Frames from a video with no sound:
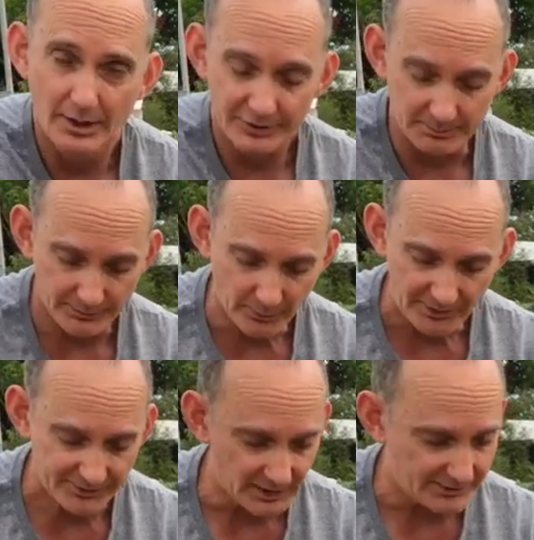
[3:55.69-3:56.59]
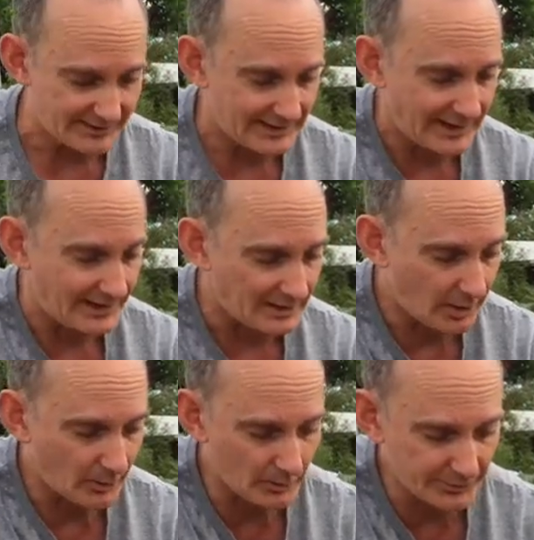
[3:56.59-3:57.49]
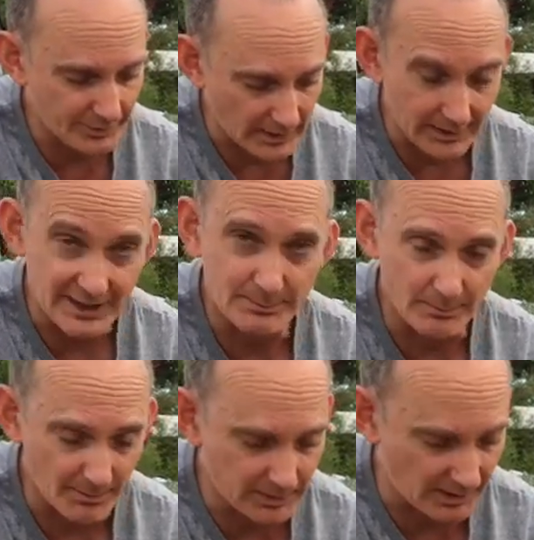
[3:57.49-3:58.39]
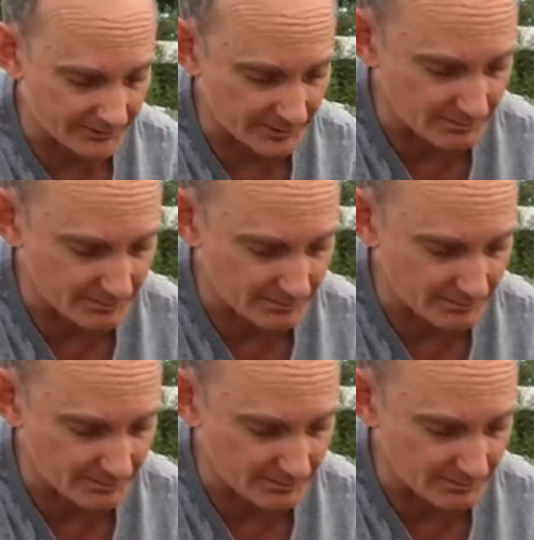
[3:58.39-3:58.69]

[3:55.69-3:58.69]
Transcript: So before I start digging any holes, I like to put my plants in a